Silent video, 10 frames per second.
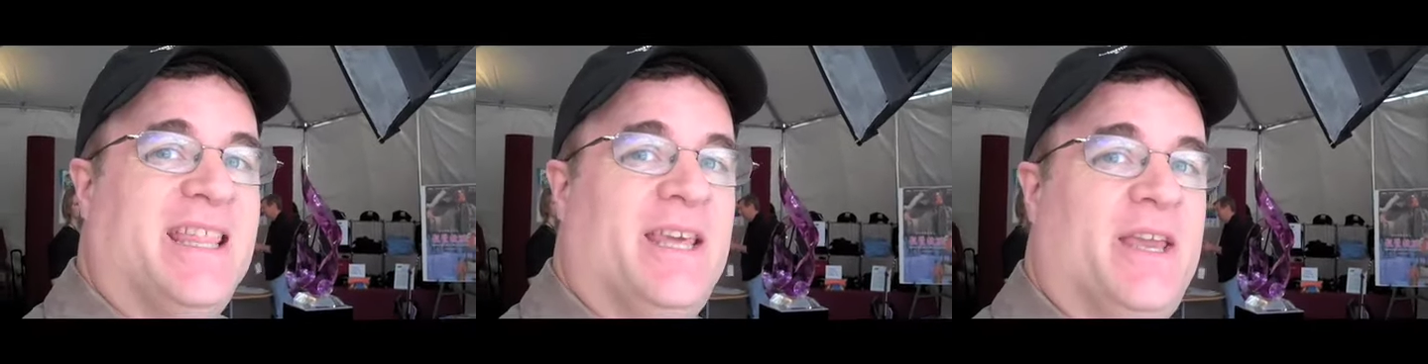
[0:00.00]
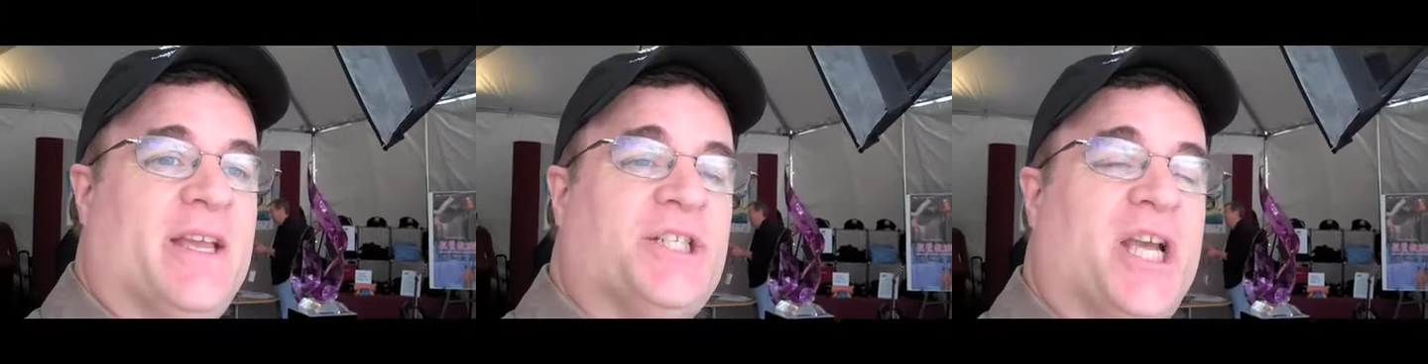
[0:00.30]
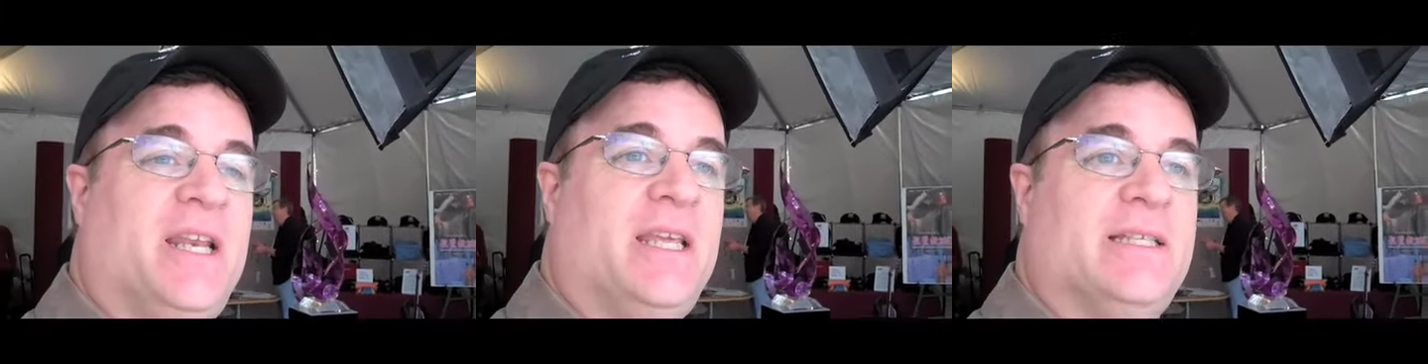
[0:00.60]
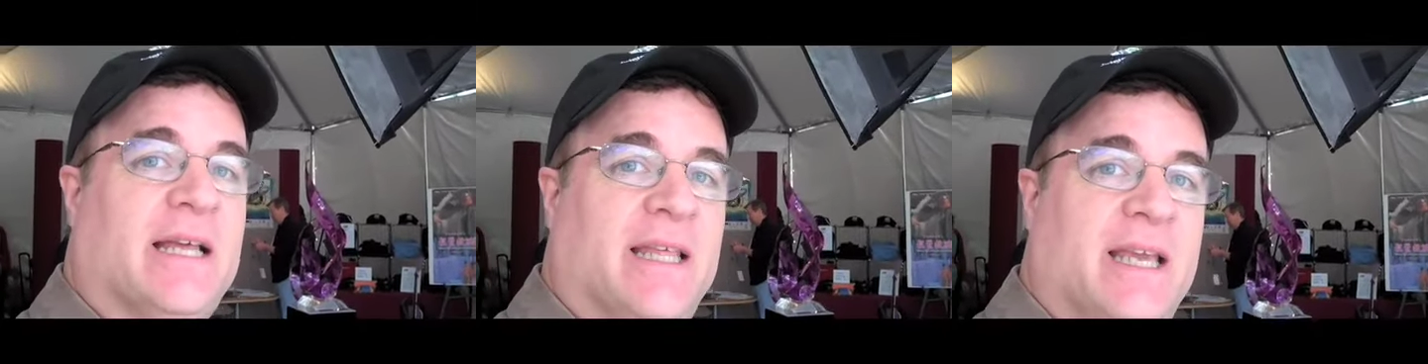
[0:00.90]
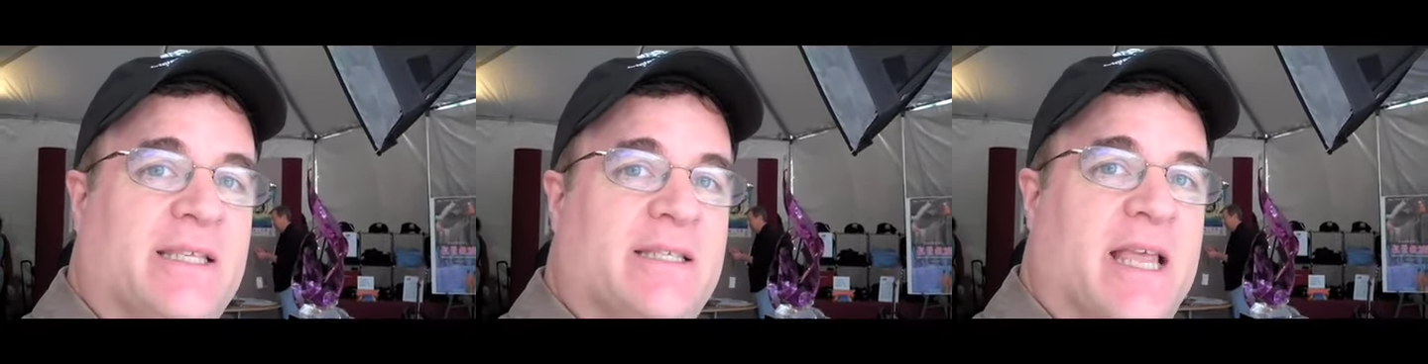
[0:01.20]
the Chinese
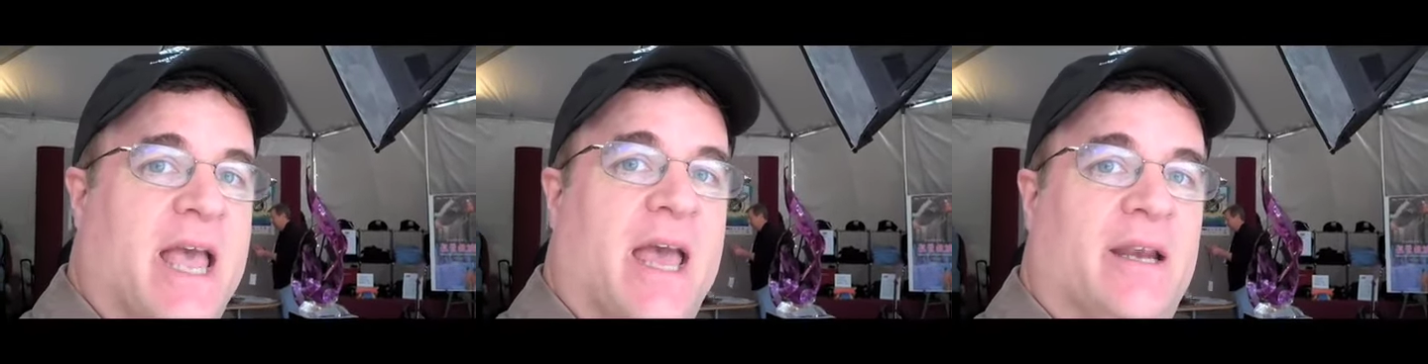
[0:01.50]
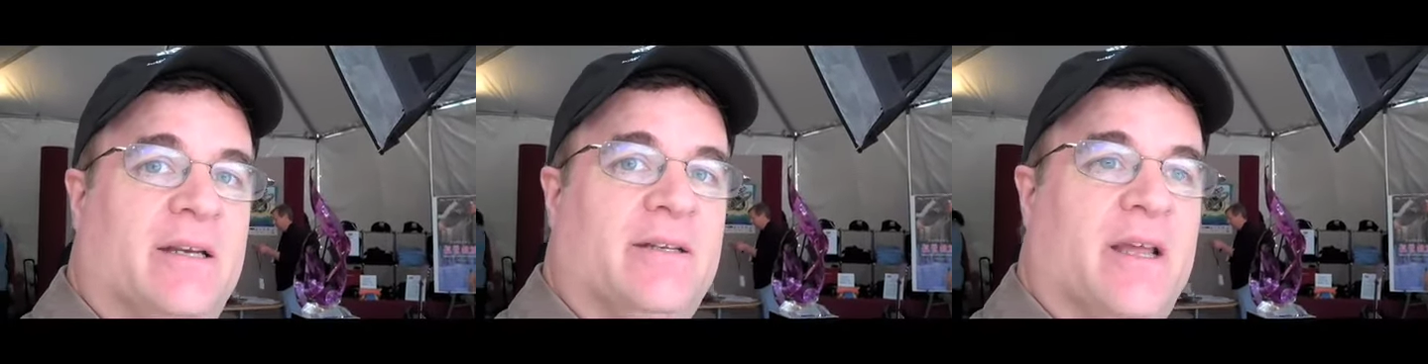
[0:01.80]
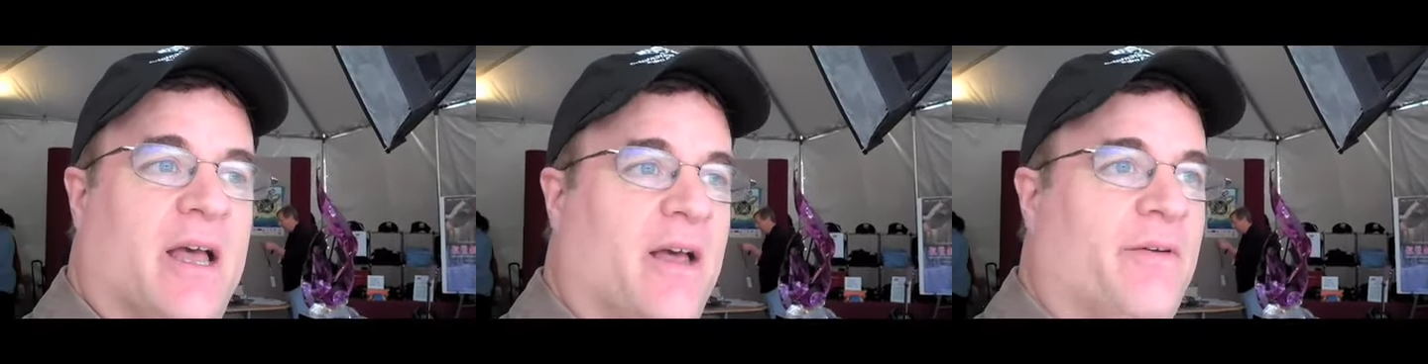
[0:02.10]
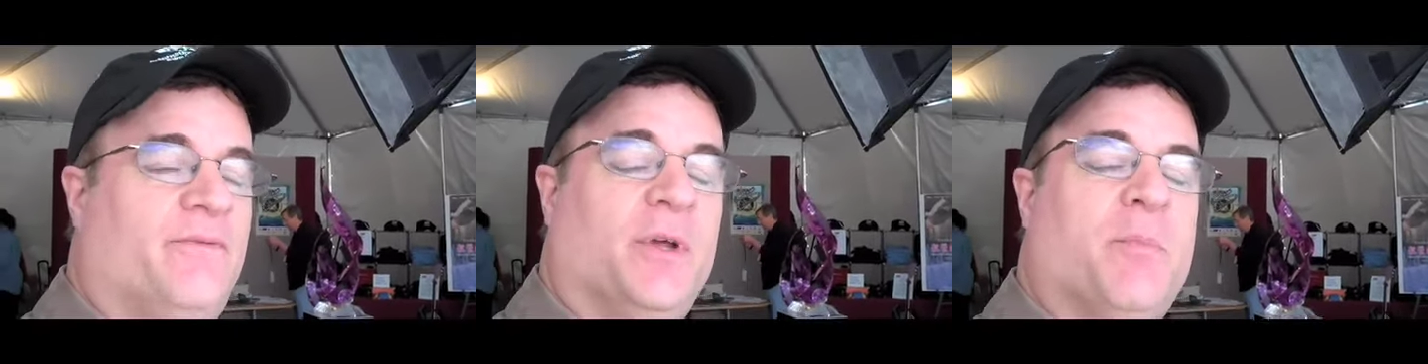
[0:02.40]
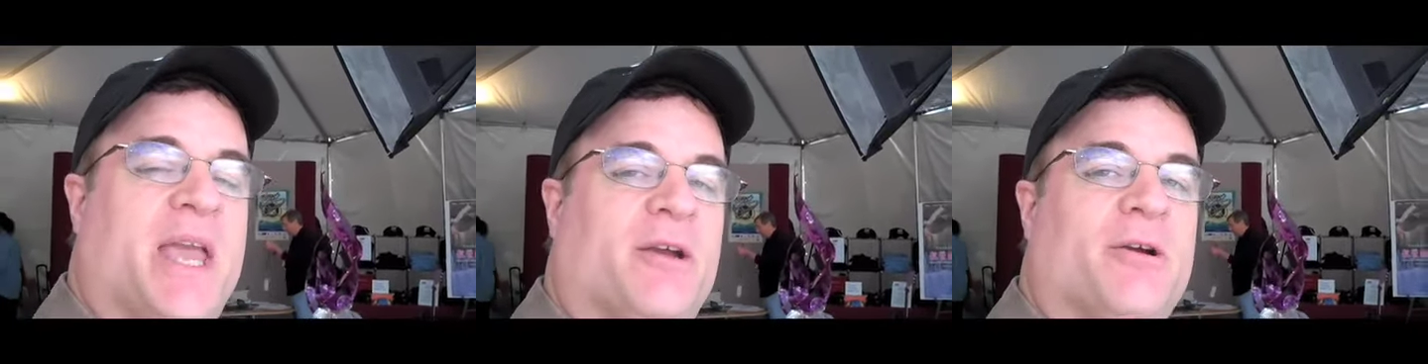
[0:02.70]
delegates and uh,
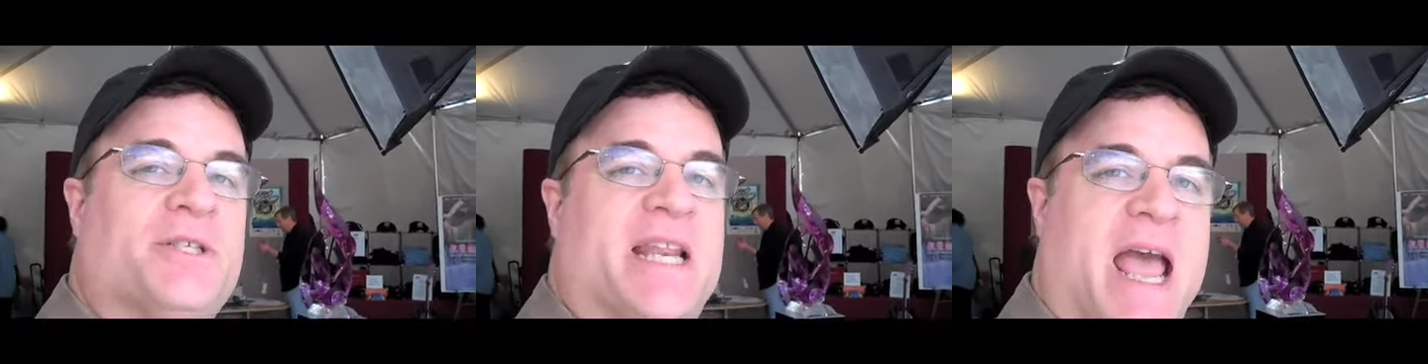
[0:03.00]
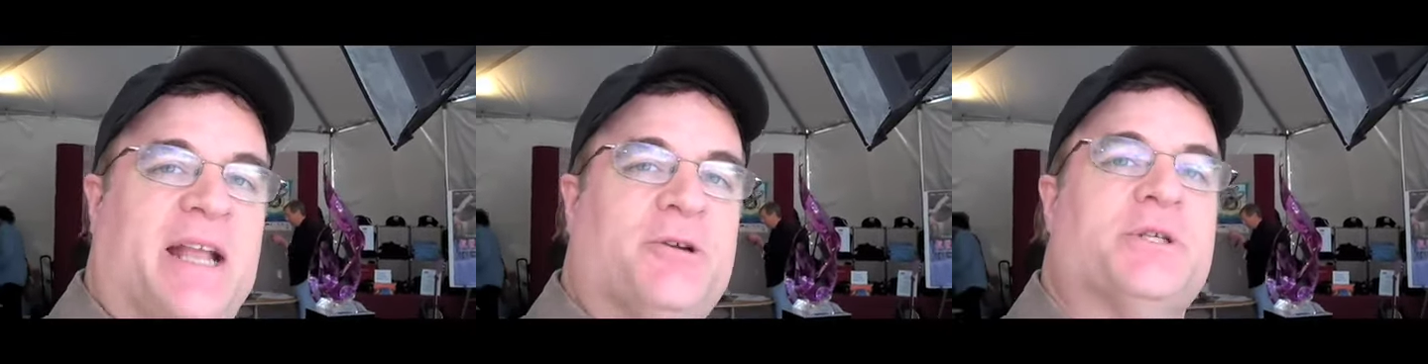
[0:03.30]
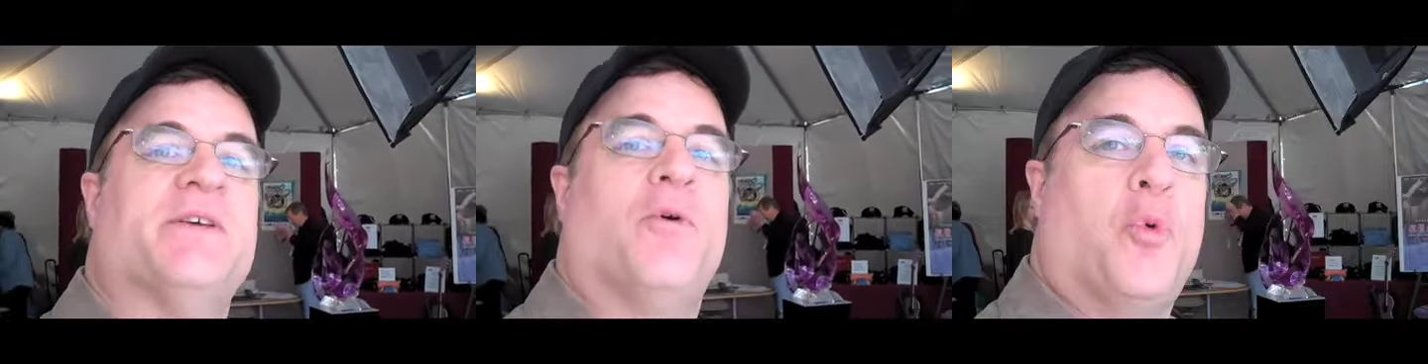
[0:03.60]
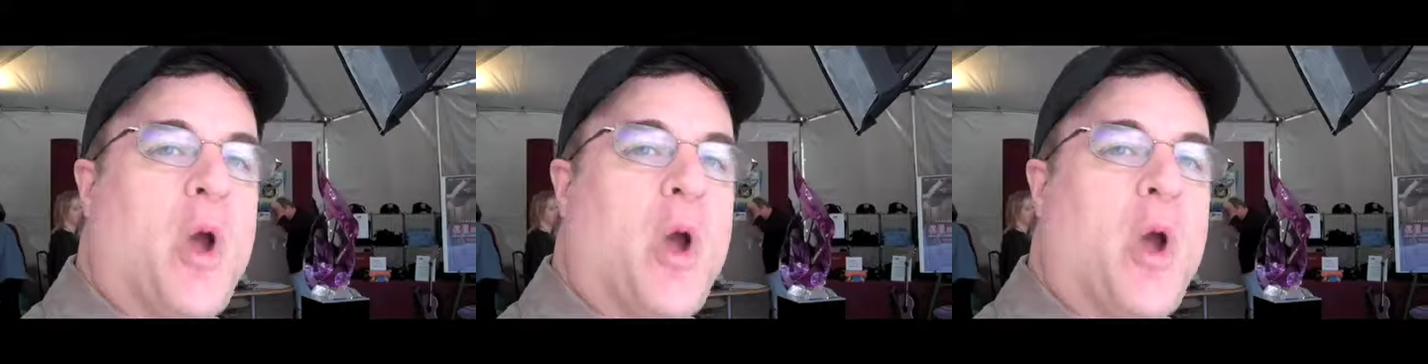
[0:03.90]
filmmakers and actors have